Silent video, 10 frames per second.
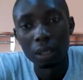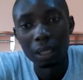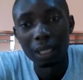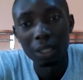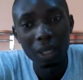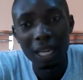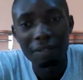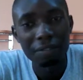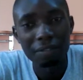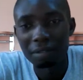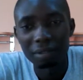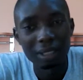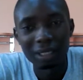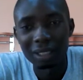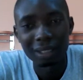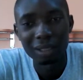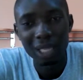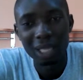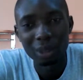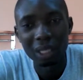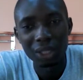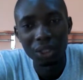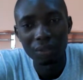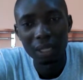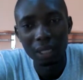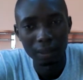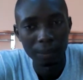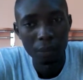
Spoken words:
your life, you can't really achieve that.